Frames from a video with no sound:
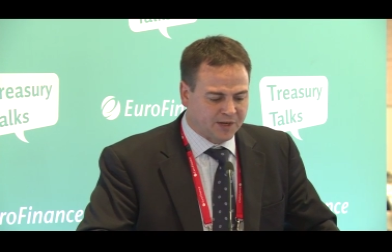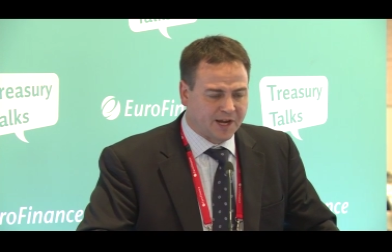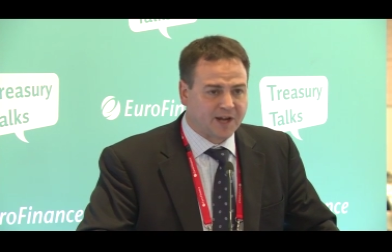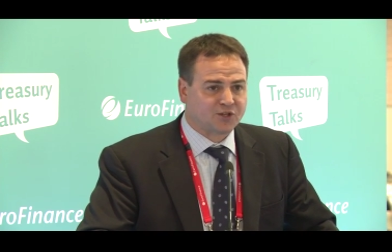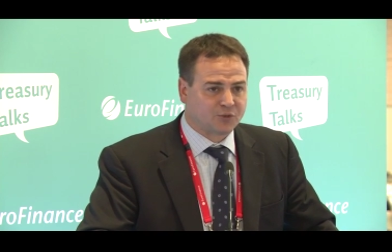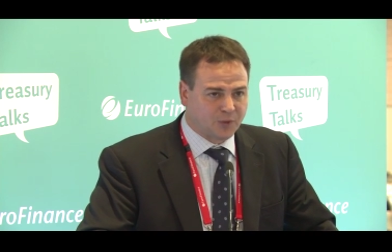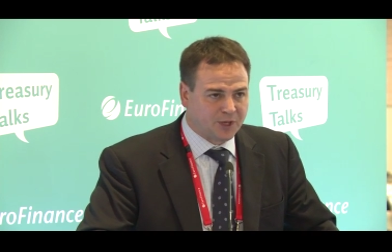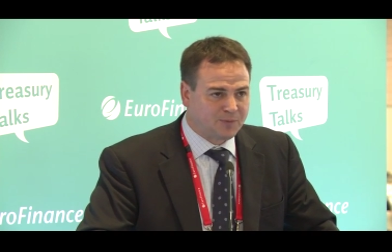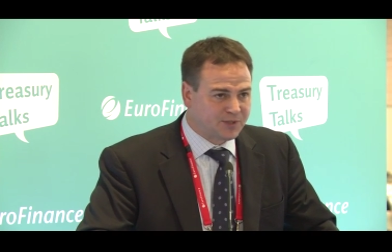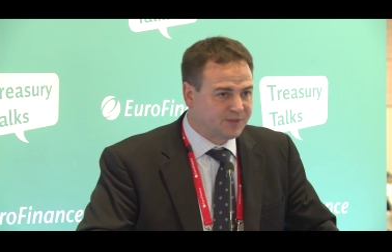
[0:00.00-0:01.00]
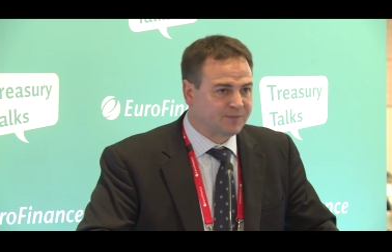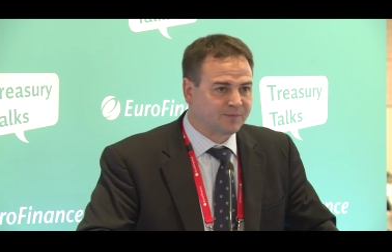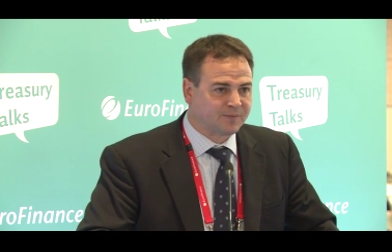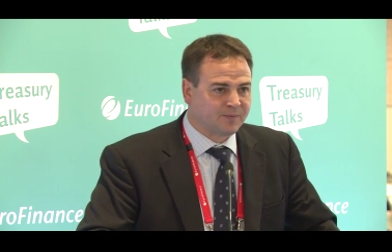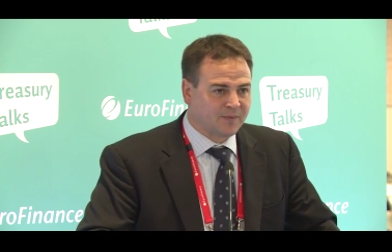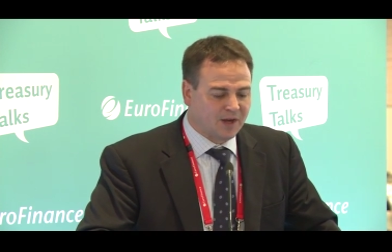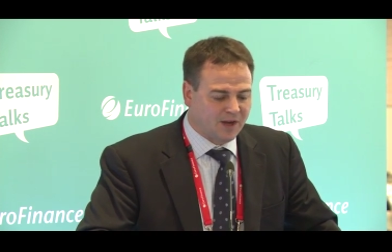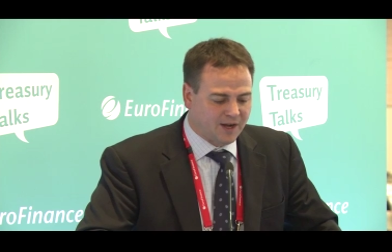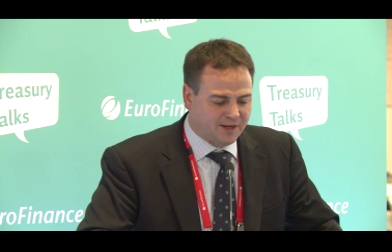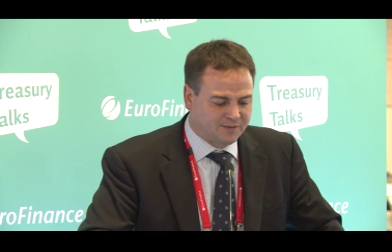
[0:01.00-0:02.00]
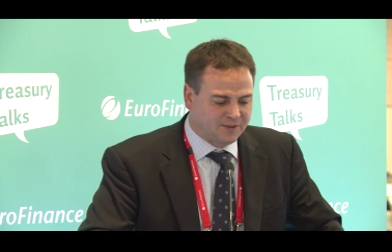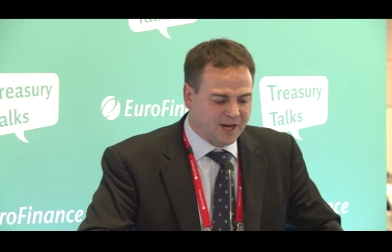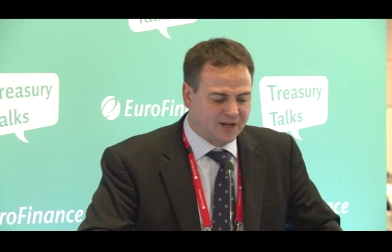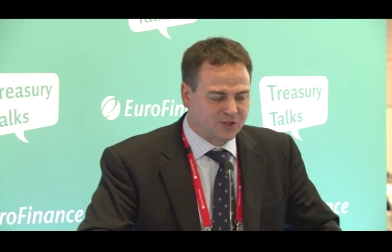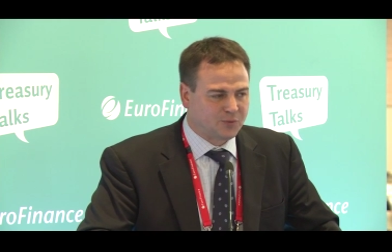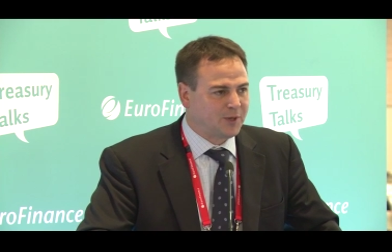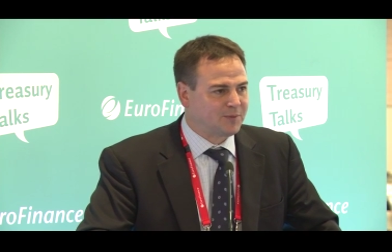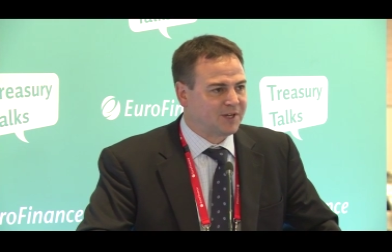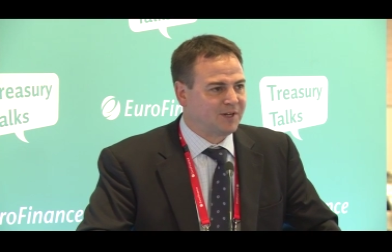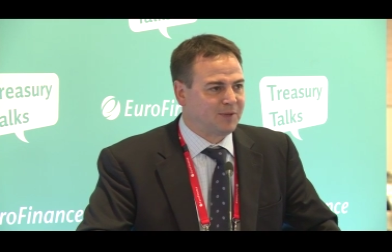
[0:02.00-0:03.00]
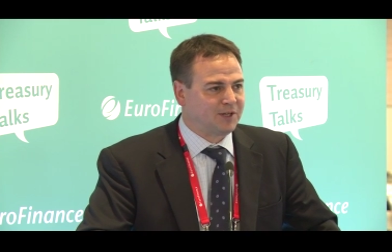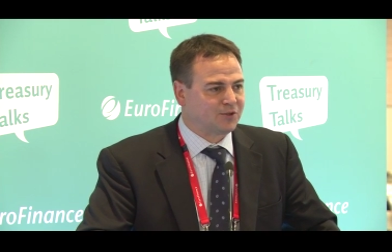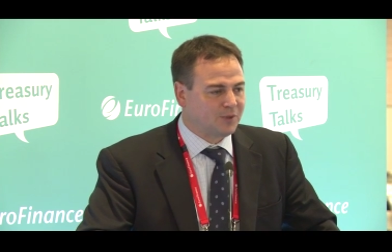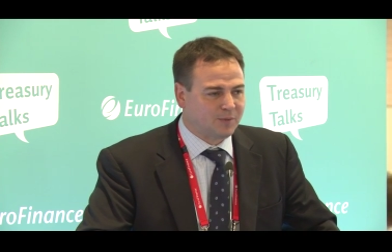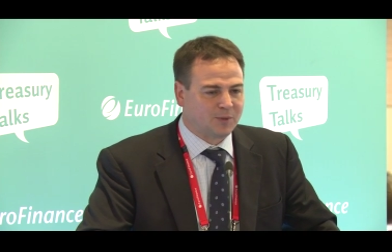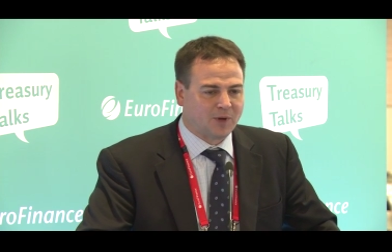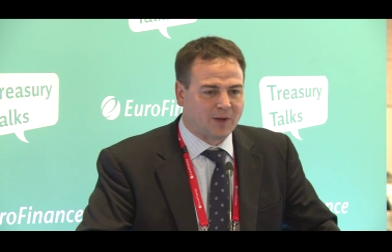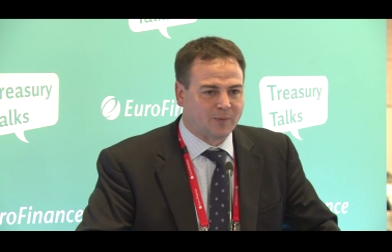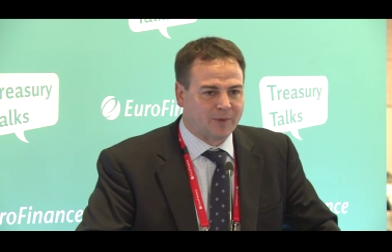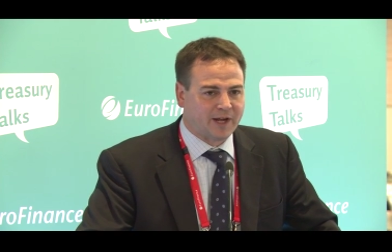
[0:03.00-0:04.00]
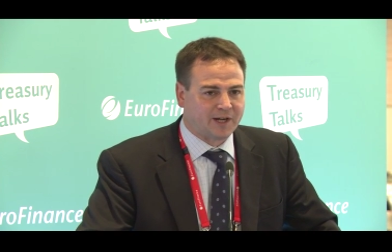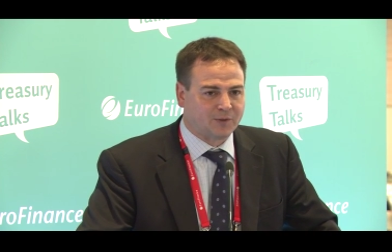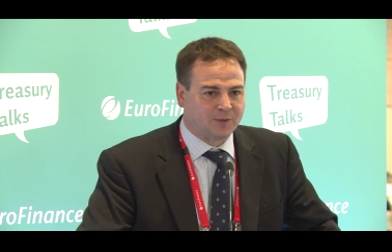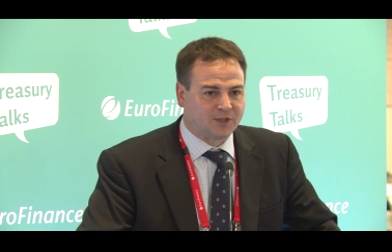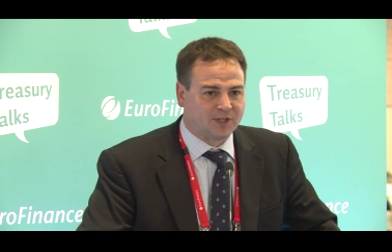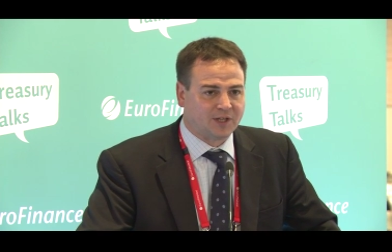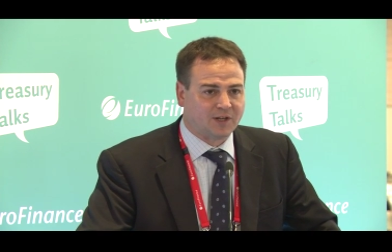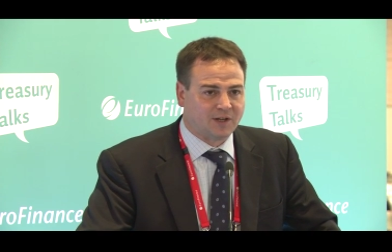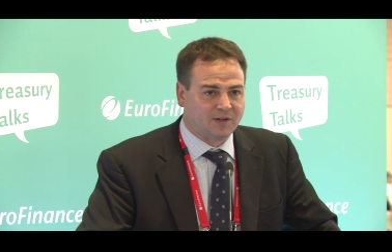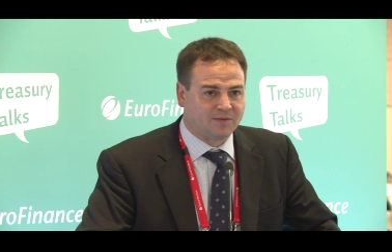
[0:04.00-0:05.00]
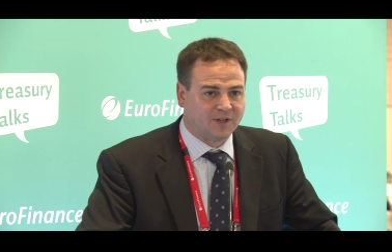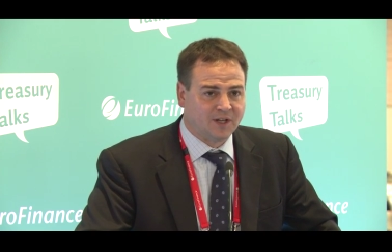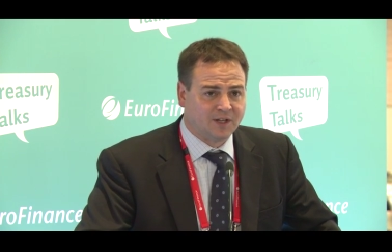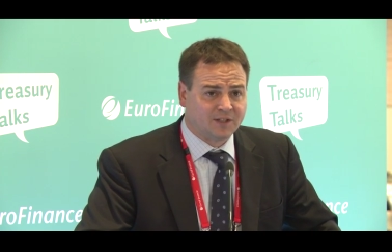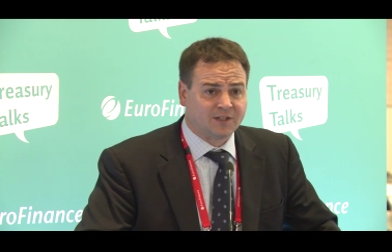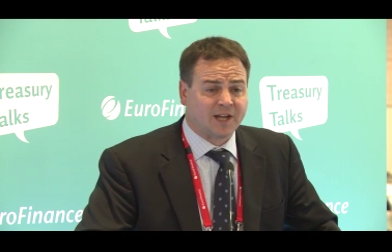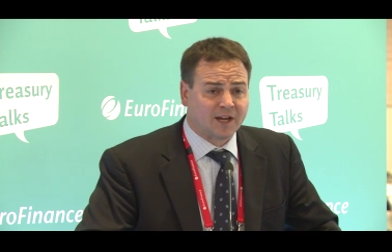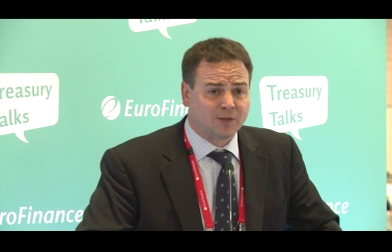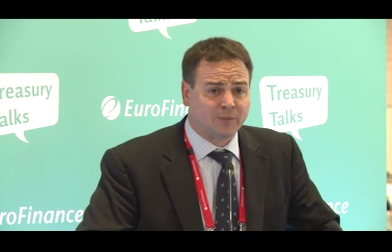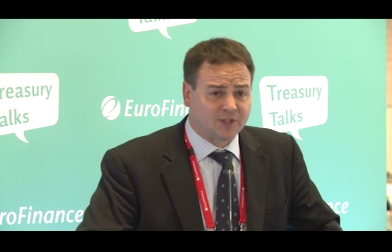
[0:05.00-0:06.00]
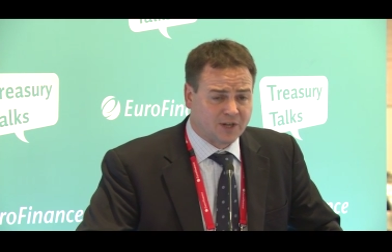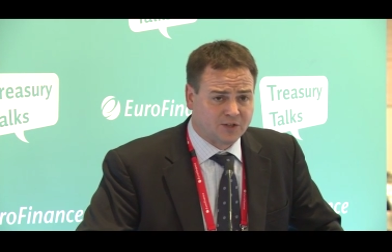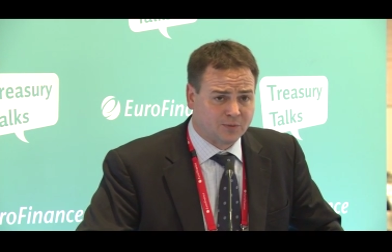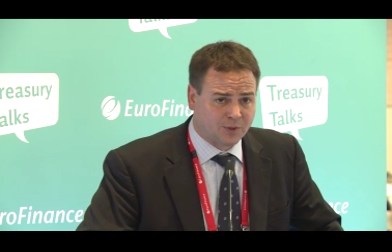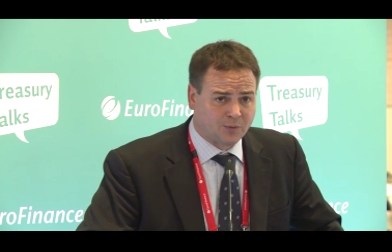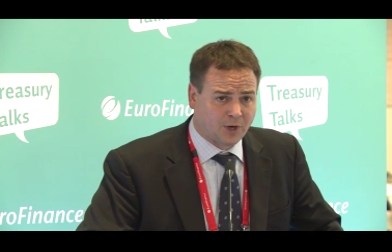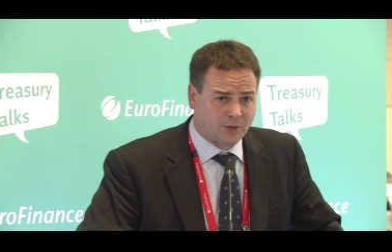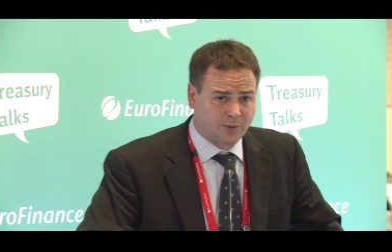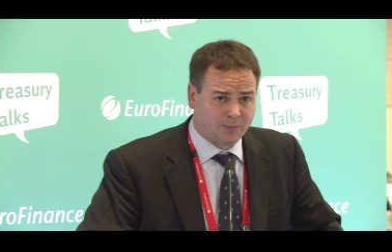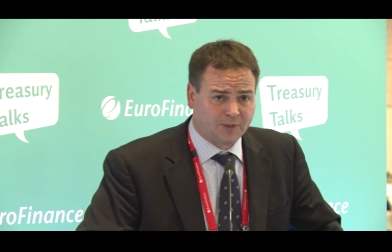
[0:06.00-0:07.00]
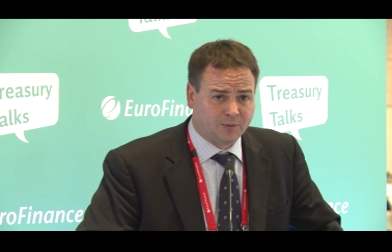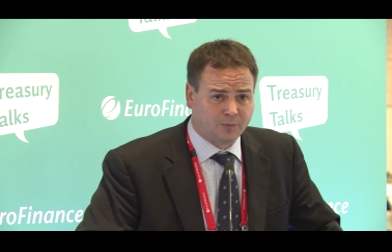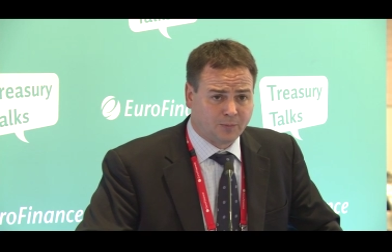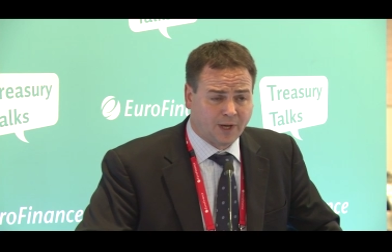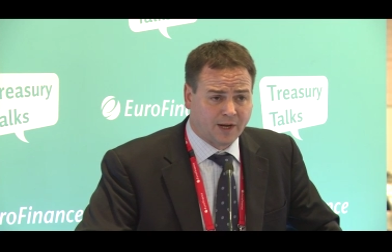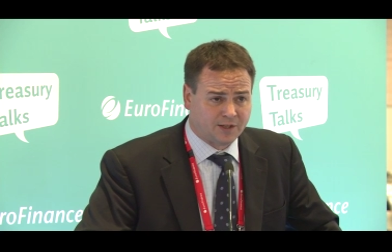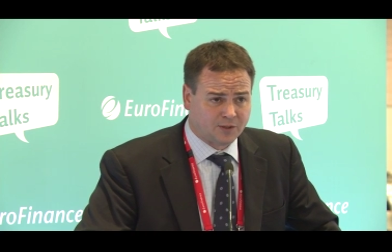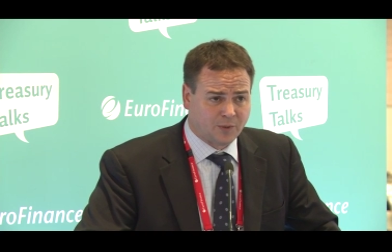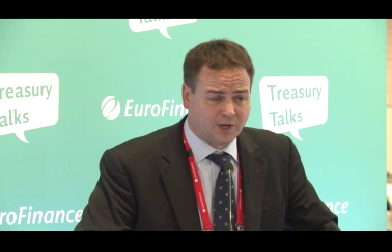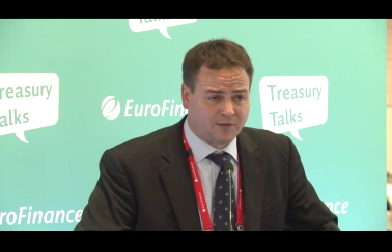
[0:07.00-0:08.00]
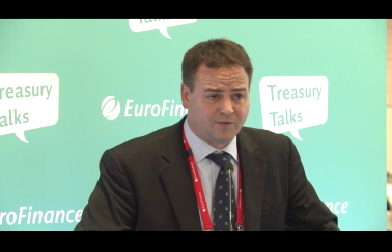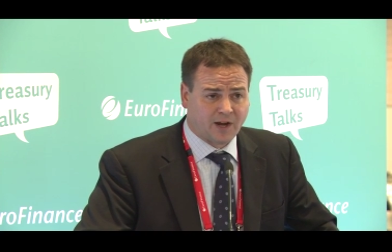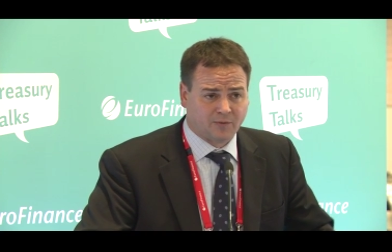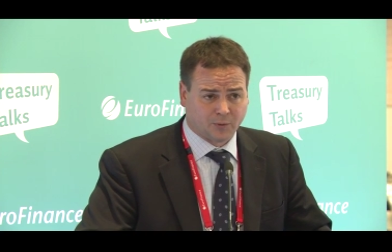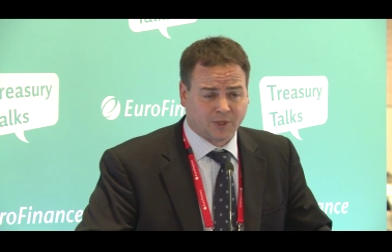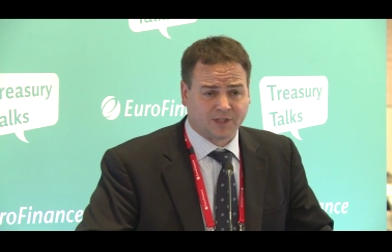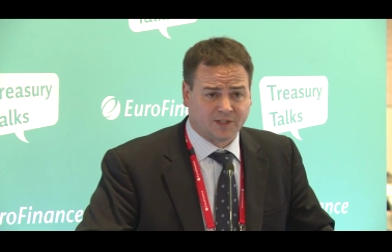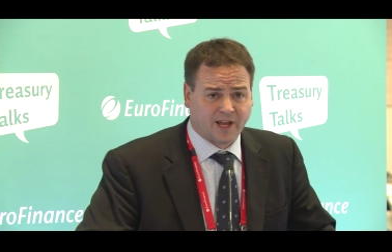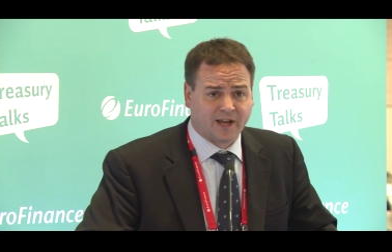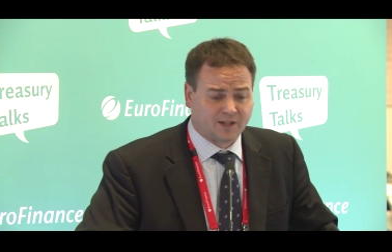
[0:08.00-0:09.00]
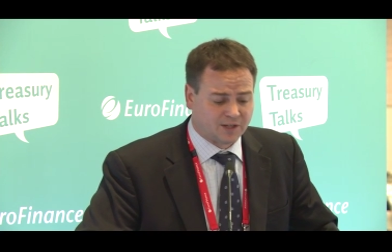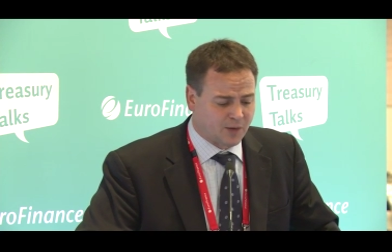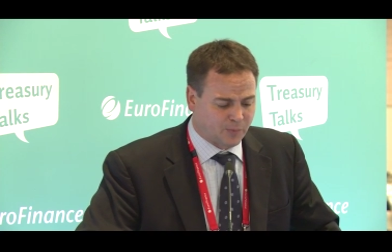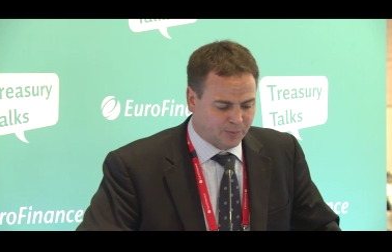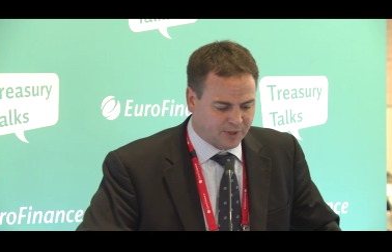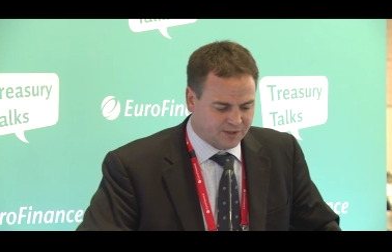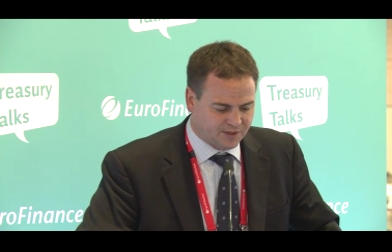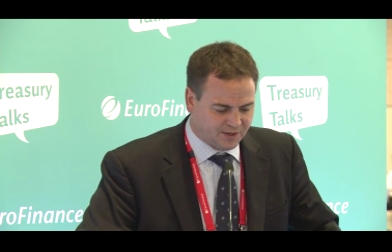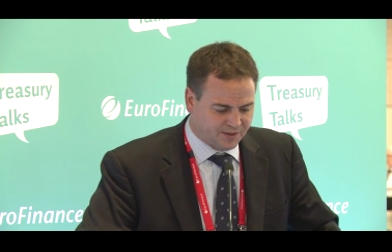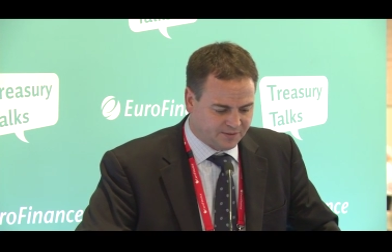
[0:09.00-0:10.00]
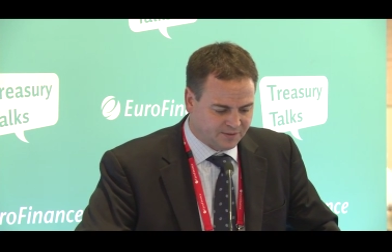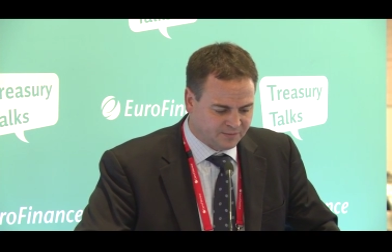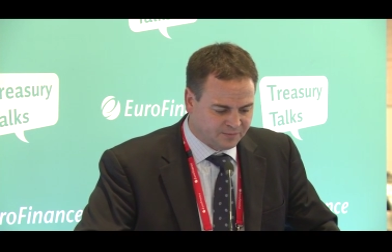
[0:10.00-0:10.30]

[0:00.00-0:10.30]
Cash sweeps. Cash sweeps can be extremely problematic when you think of the documentation requirement behind 385, and we'll get to that in a couple minutes here.